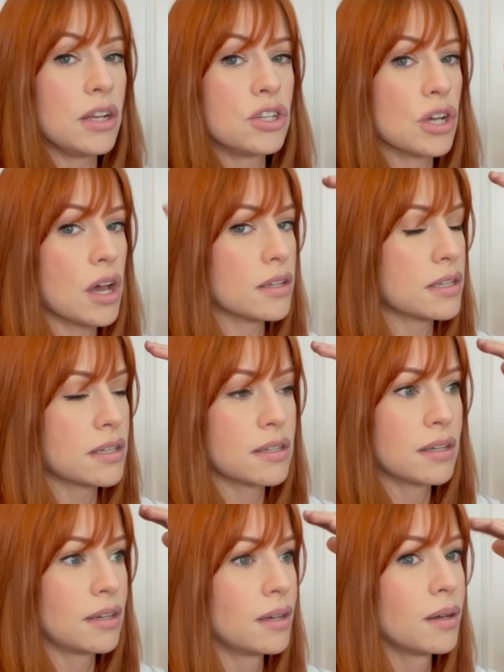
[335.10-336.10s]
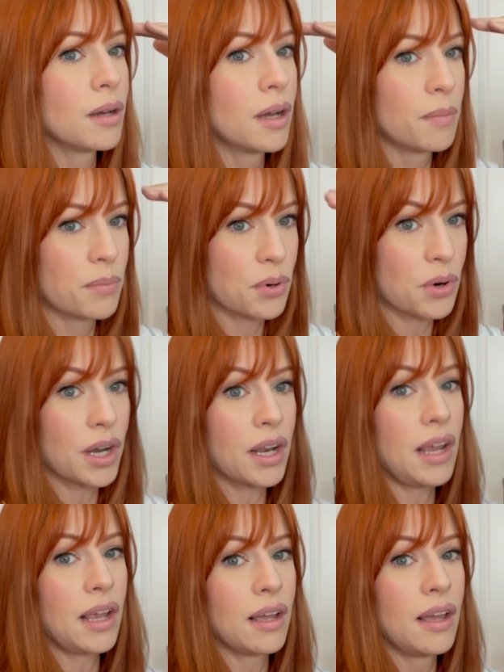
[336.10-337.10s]
just
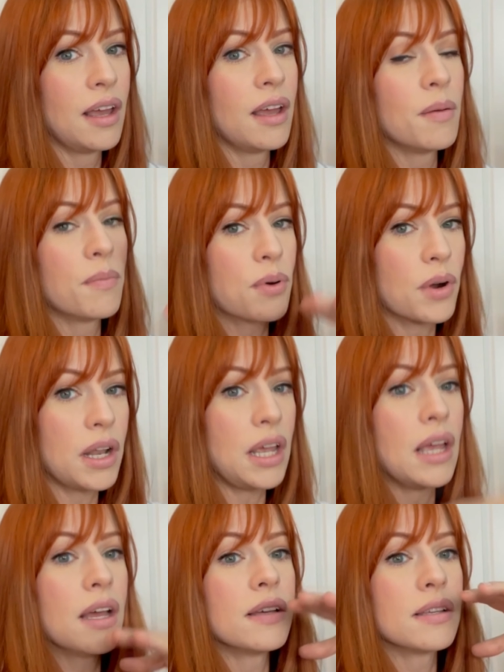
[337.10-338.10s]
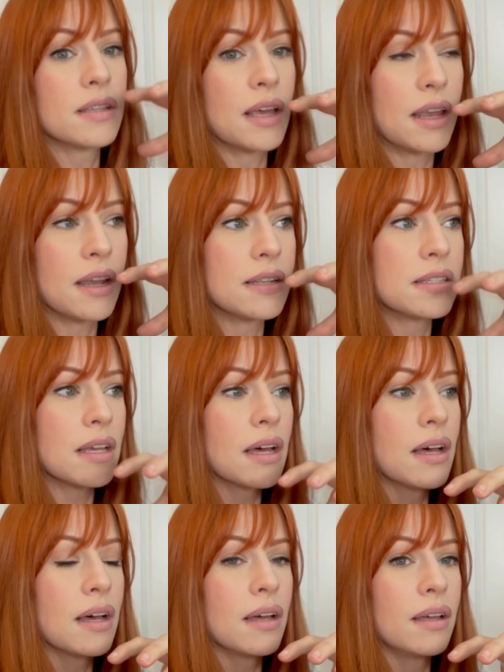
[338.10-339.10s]
pretty, and it's
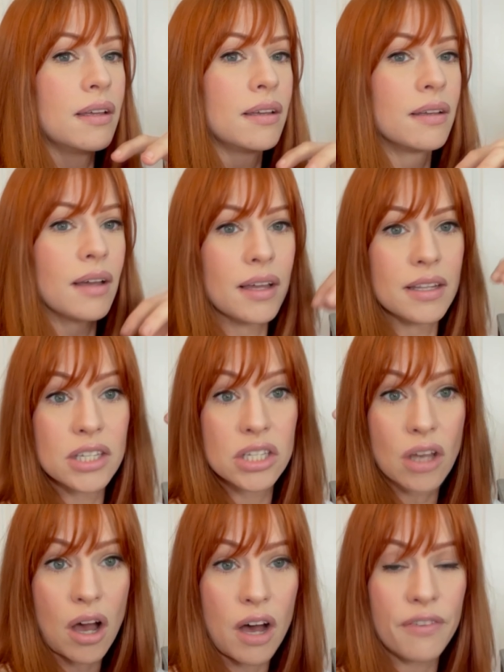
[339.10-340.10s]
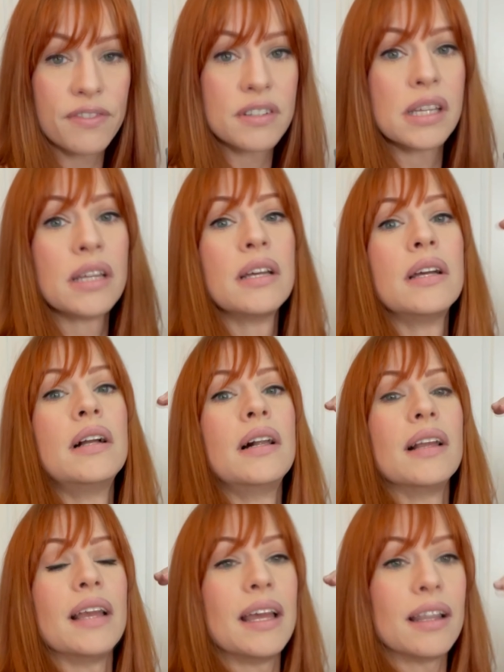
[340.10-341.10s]
soft.
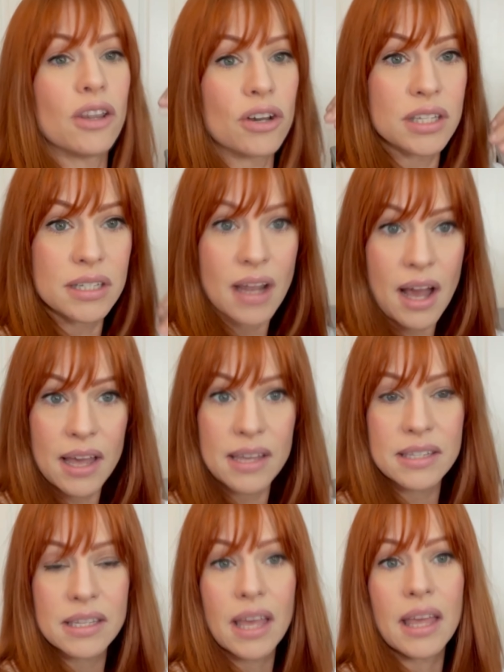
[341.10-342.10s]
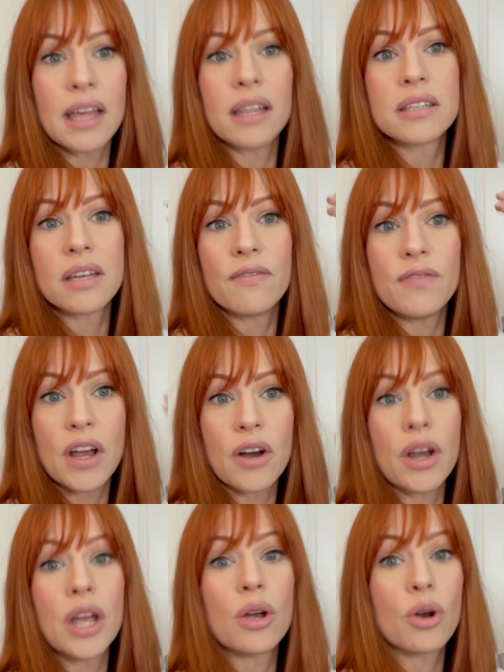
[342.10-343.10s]
It looks nice. Like, it's a
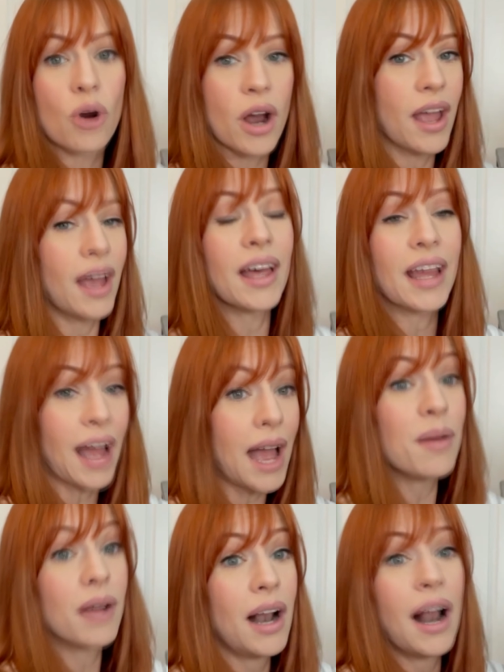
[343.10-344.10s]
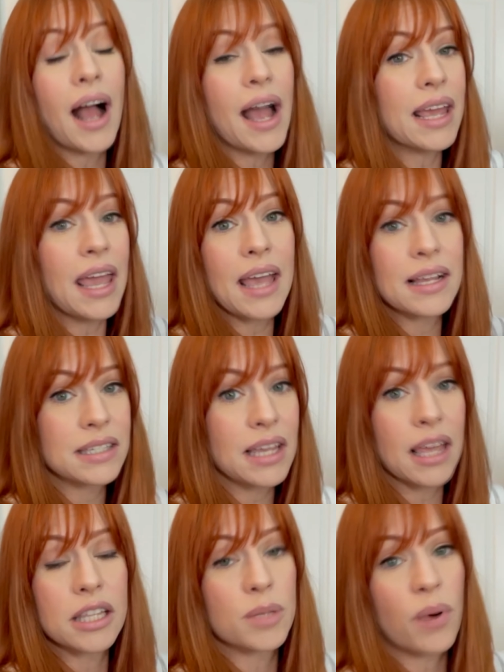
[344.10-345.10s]
very great, like, I can't
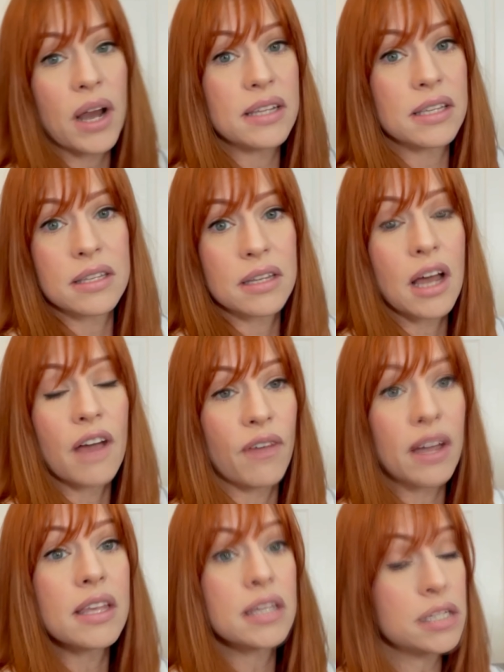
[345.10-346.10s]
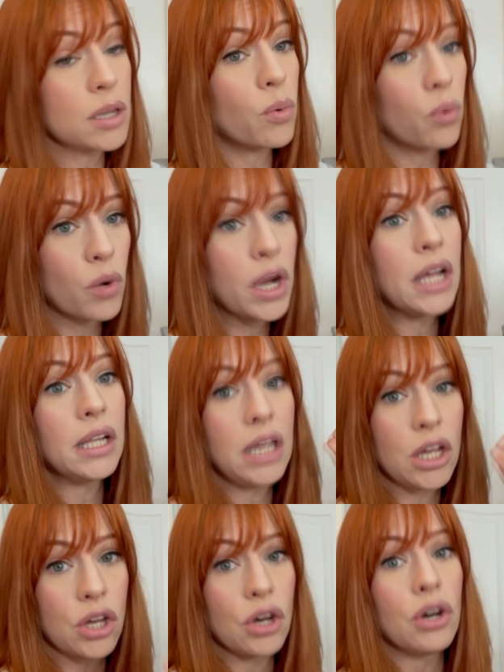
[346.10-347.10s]
sing its praises enough. Like, this is a
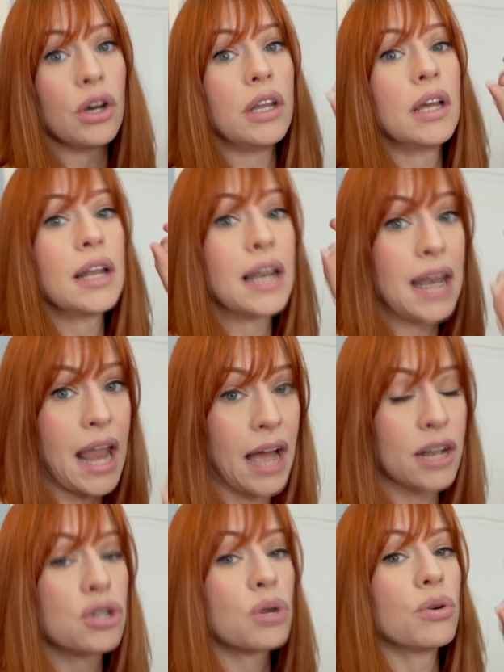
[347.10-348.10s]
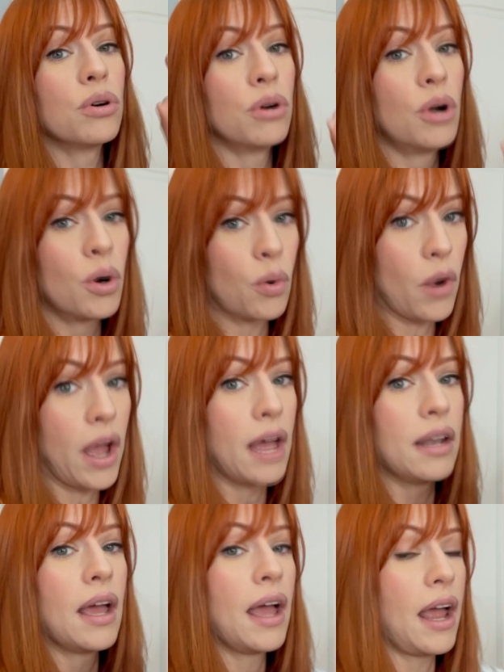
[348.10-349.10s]
really good natural
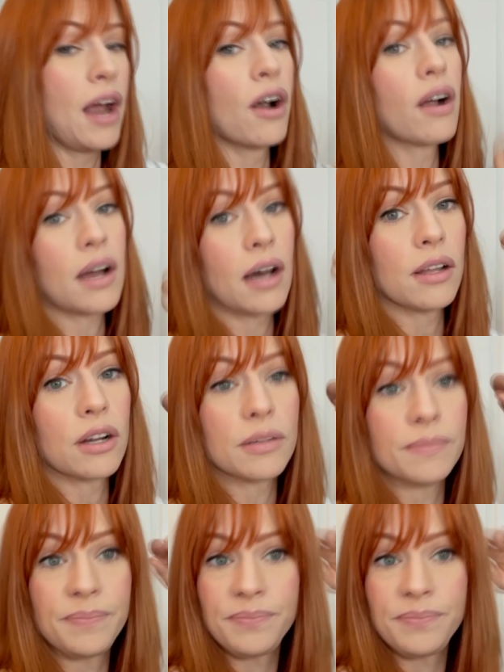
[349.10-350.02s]
red hair color.